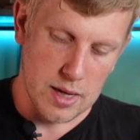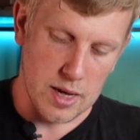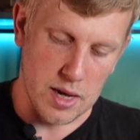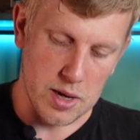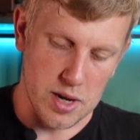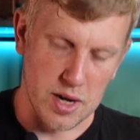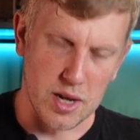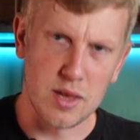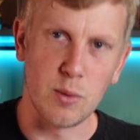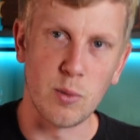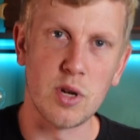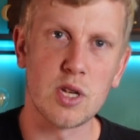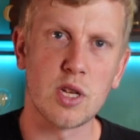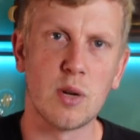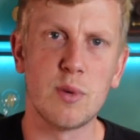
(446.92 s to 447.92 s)
And then I think we're
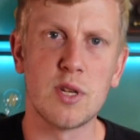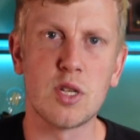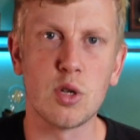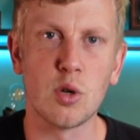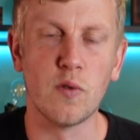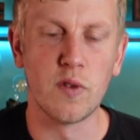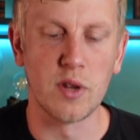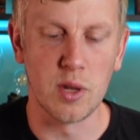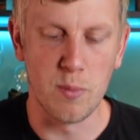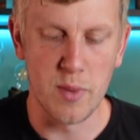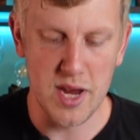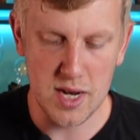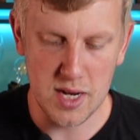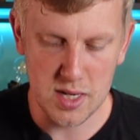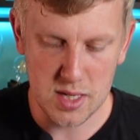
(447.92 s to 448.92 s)
just gonna be solving the
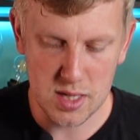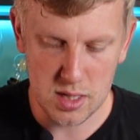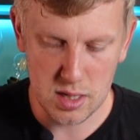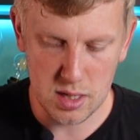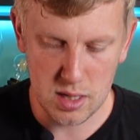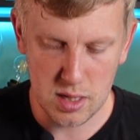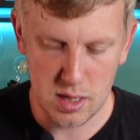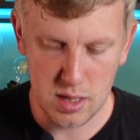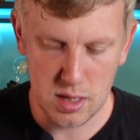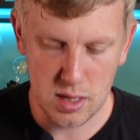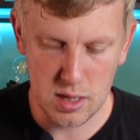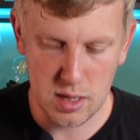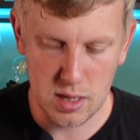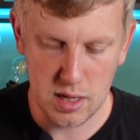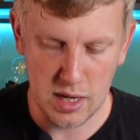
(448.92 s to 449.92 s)
maze
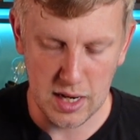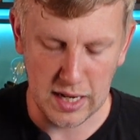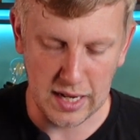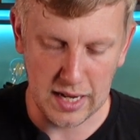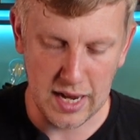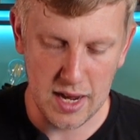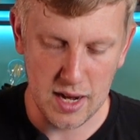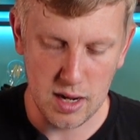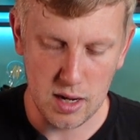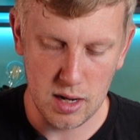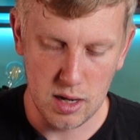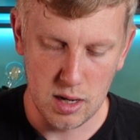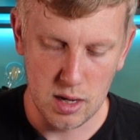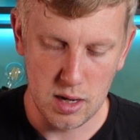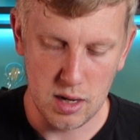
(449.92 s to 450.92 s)

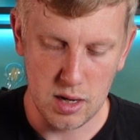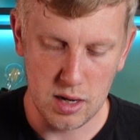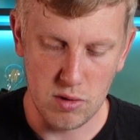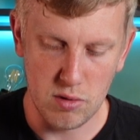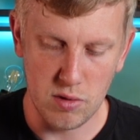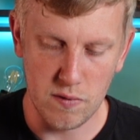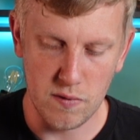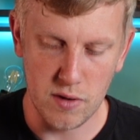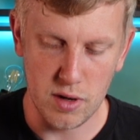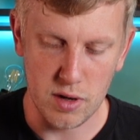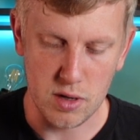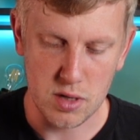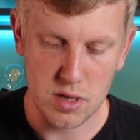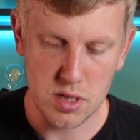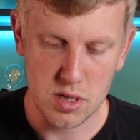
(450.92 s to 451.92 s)
again in
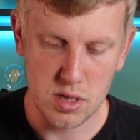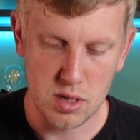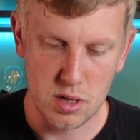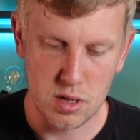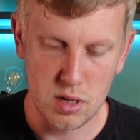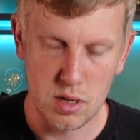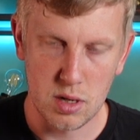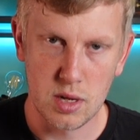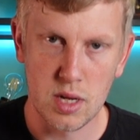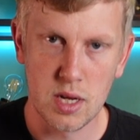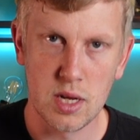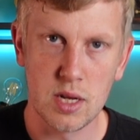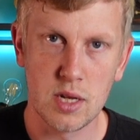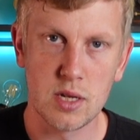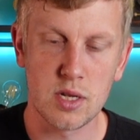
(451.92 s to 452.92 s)
reverse.
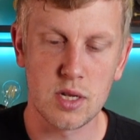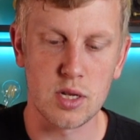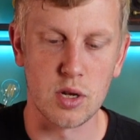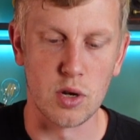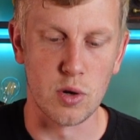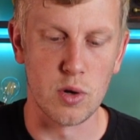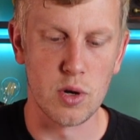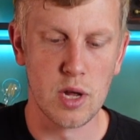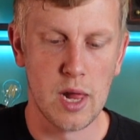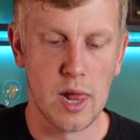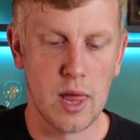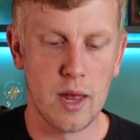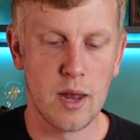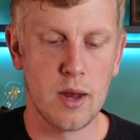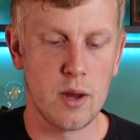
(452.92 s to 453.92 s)
So
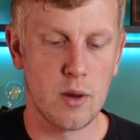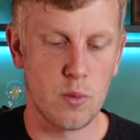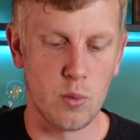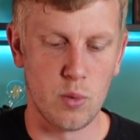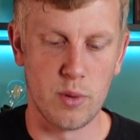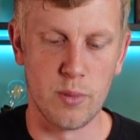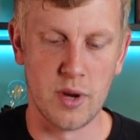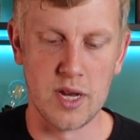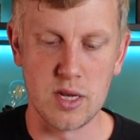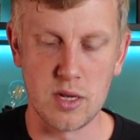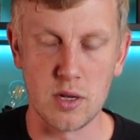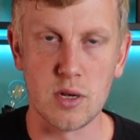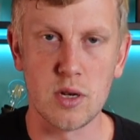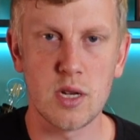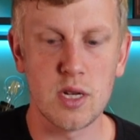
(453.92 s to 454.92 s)
what I might do
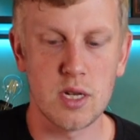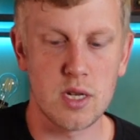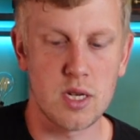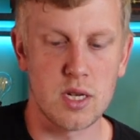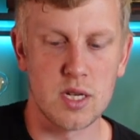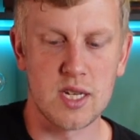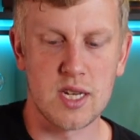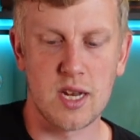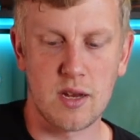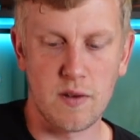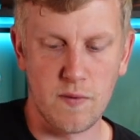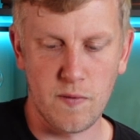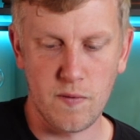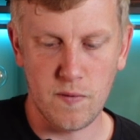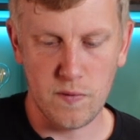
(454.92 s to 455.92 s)
is just take a
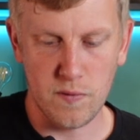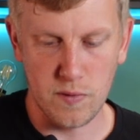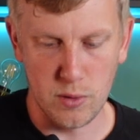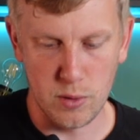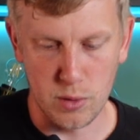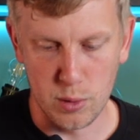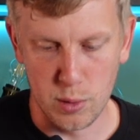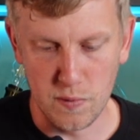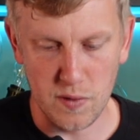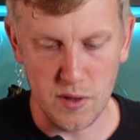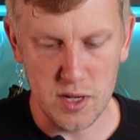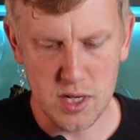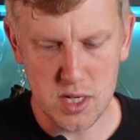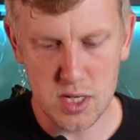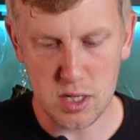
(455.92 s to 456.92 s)
photo of
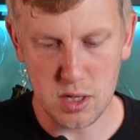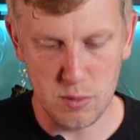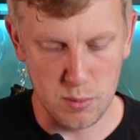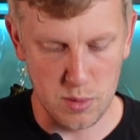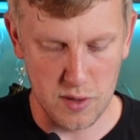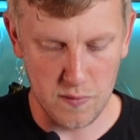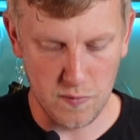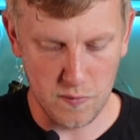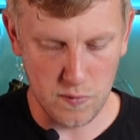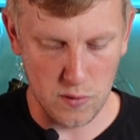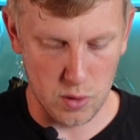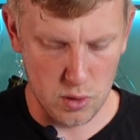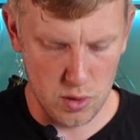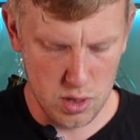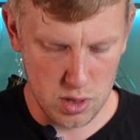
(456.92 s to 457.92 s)
this on my
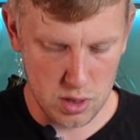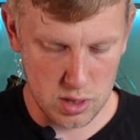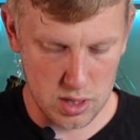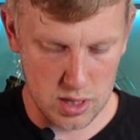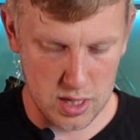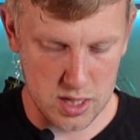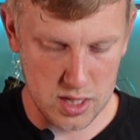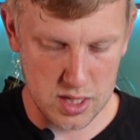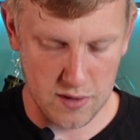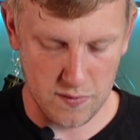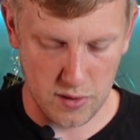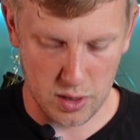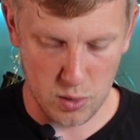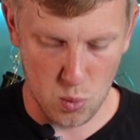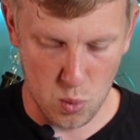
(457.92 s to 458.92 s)
phone and then see if
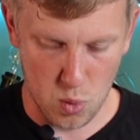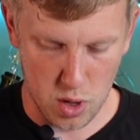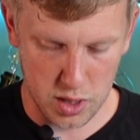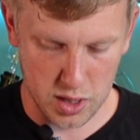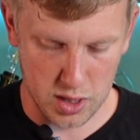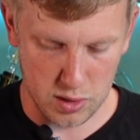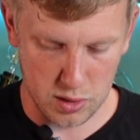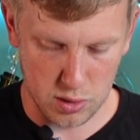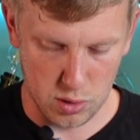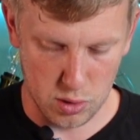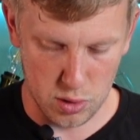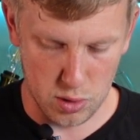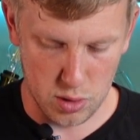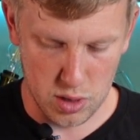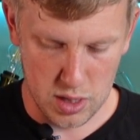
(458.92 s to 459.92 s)
I can work it
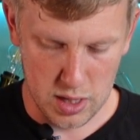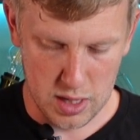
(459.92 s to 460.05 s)
through.